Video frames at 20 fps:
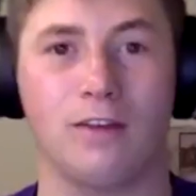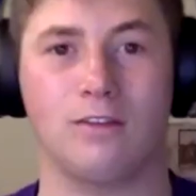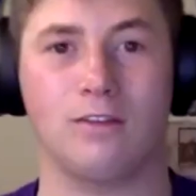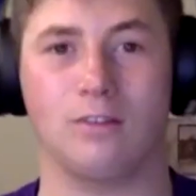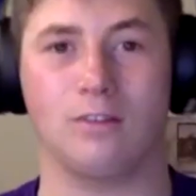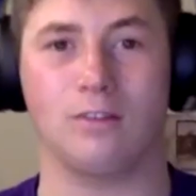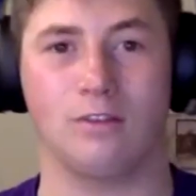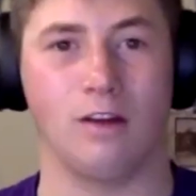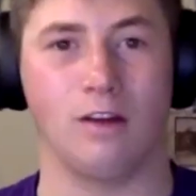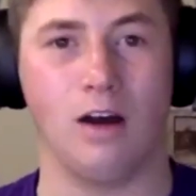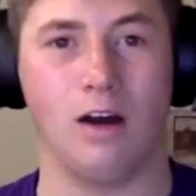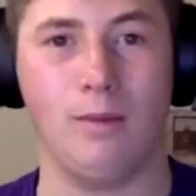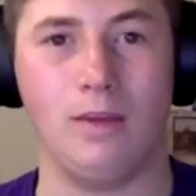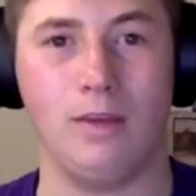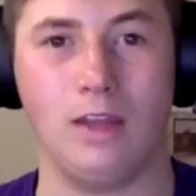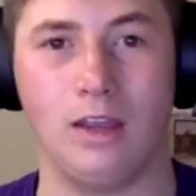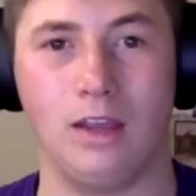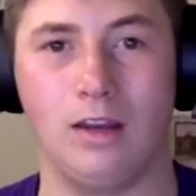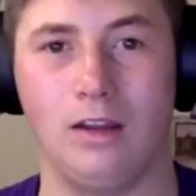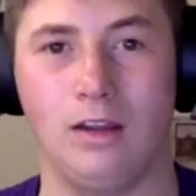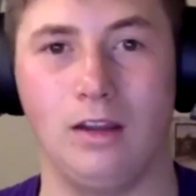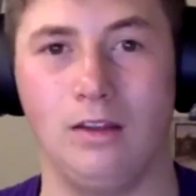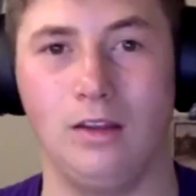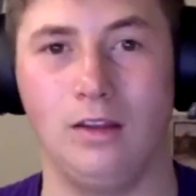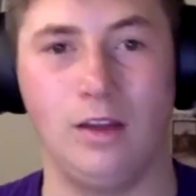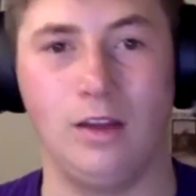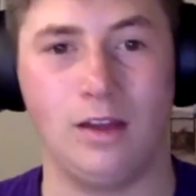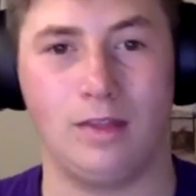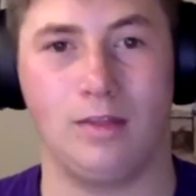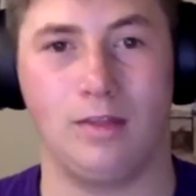just dominated
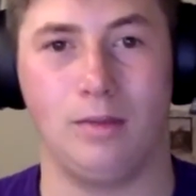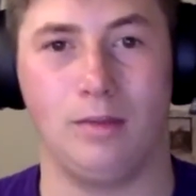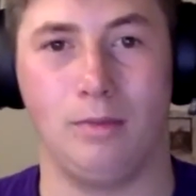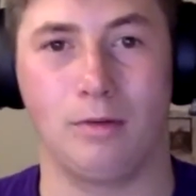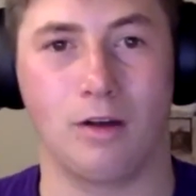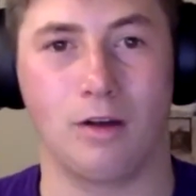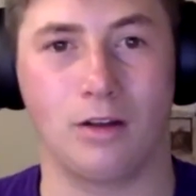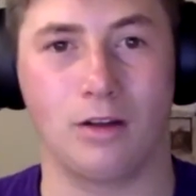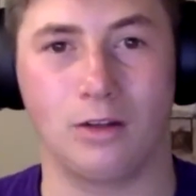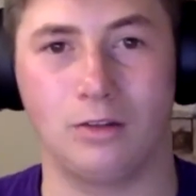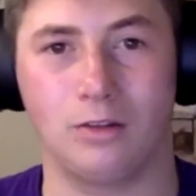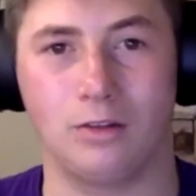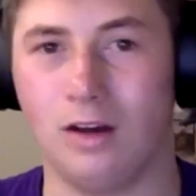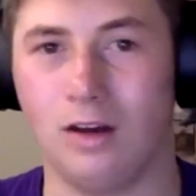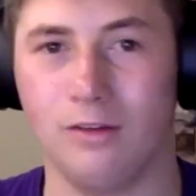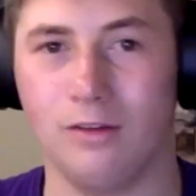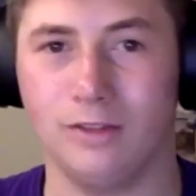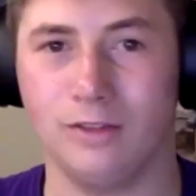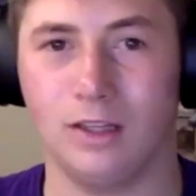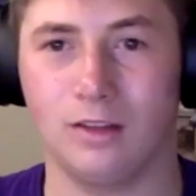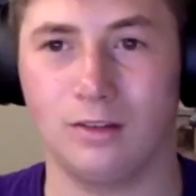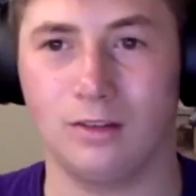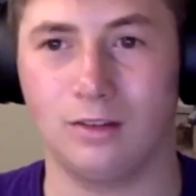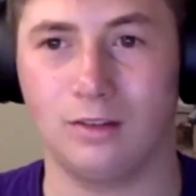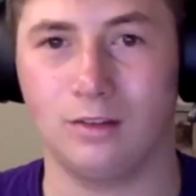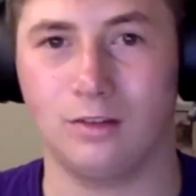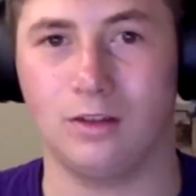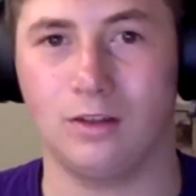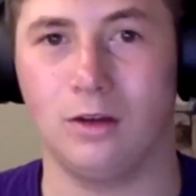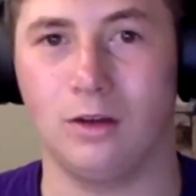the Broncos offense.
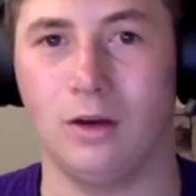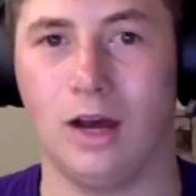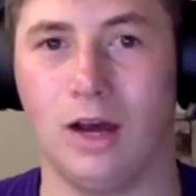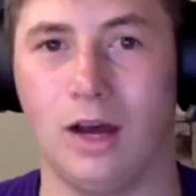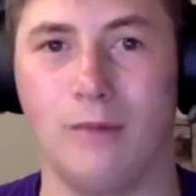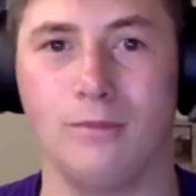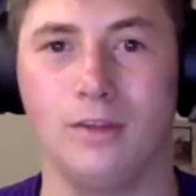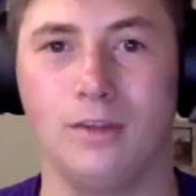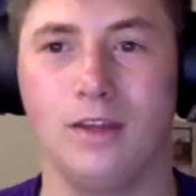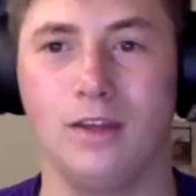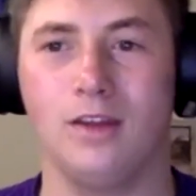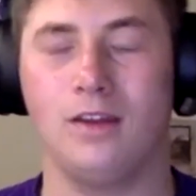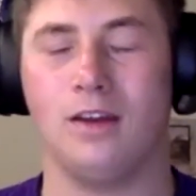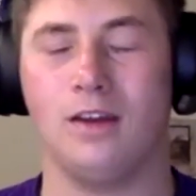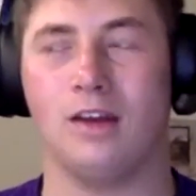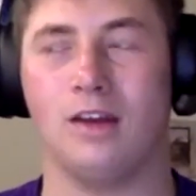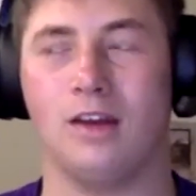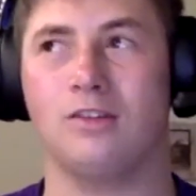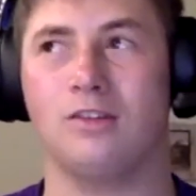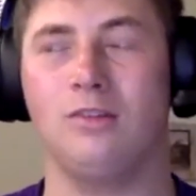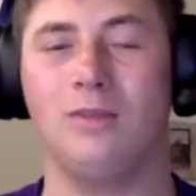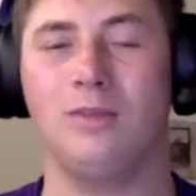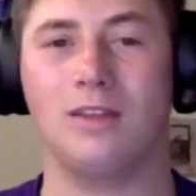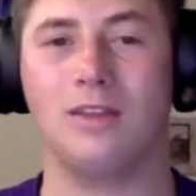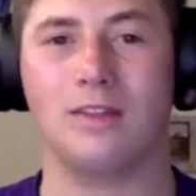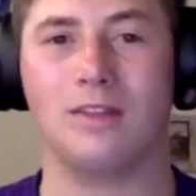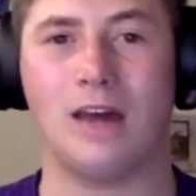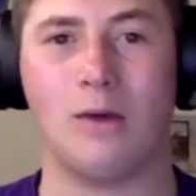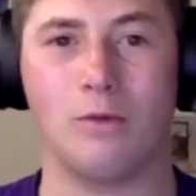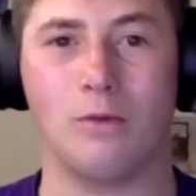So I'm
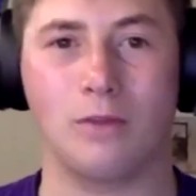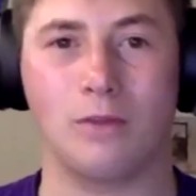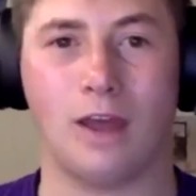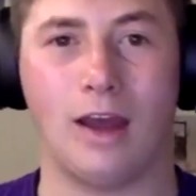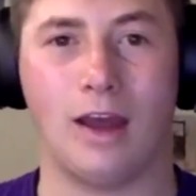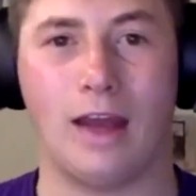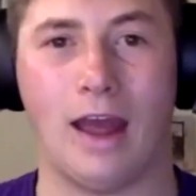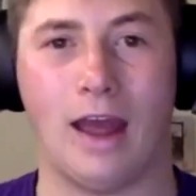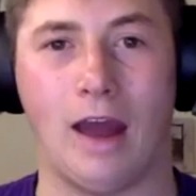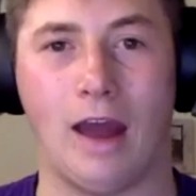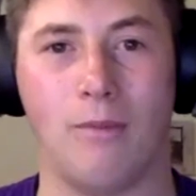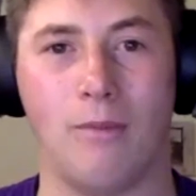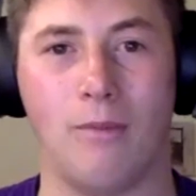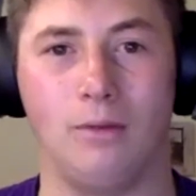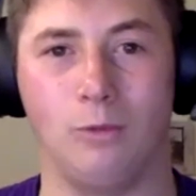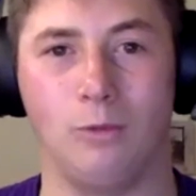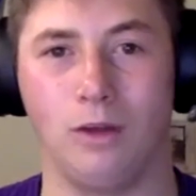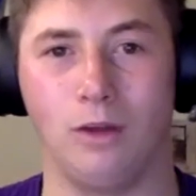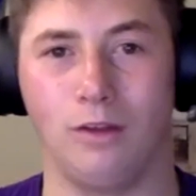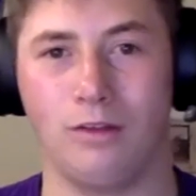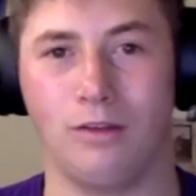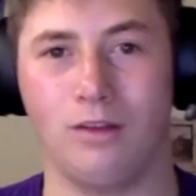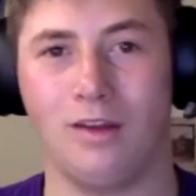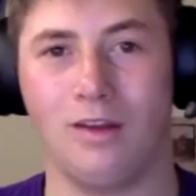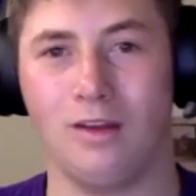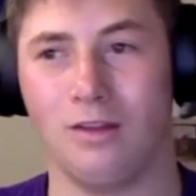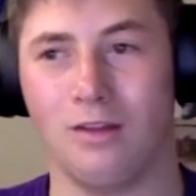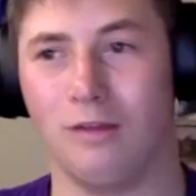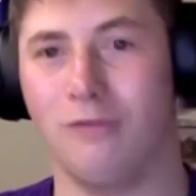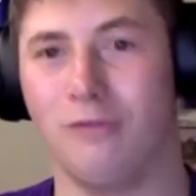assuming that would kind of happen with
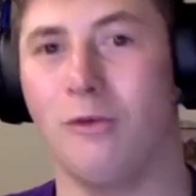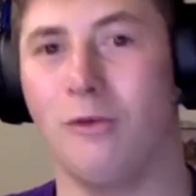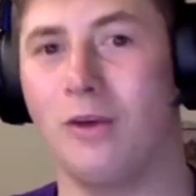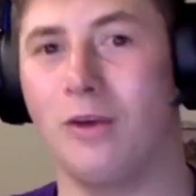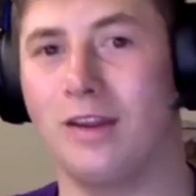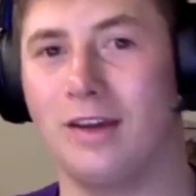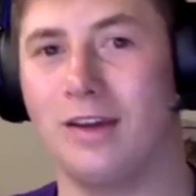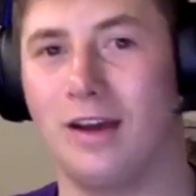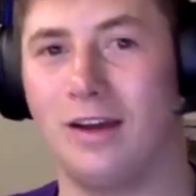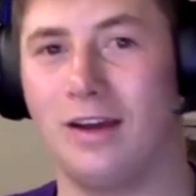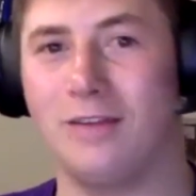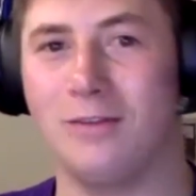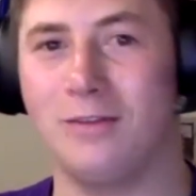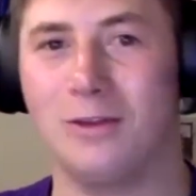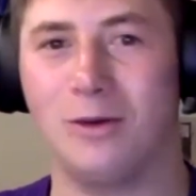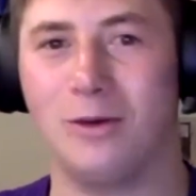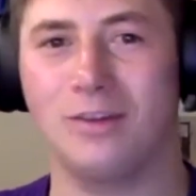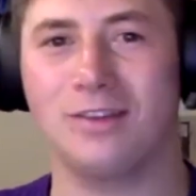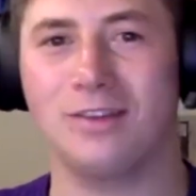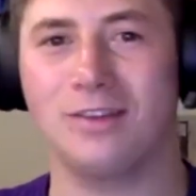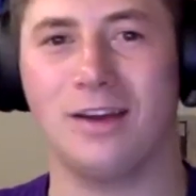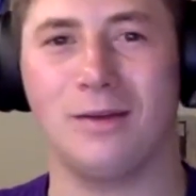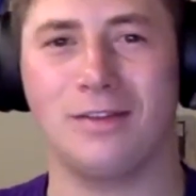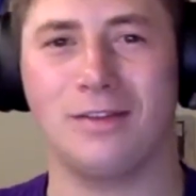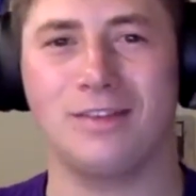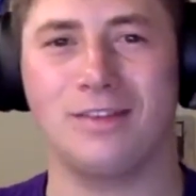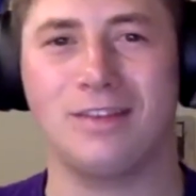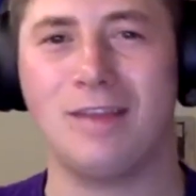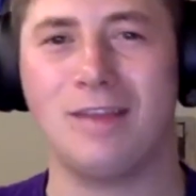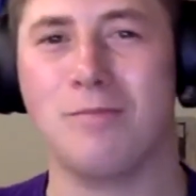the 49, even though it's not
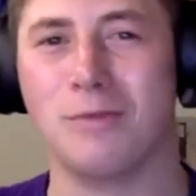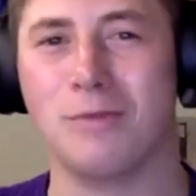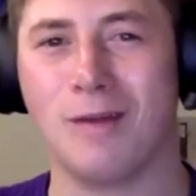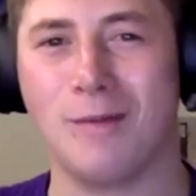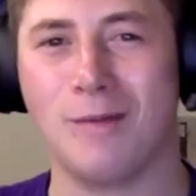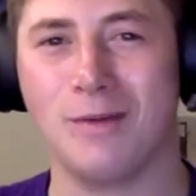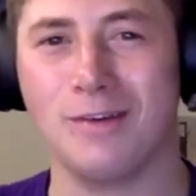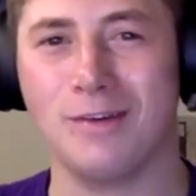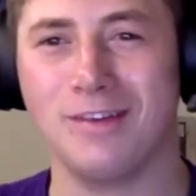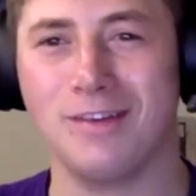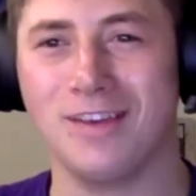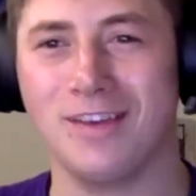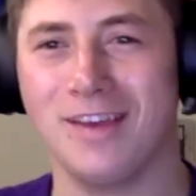the same parameters,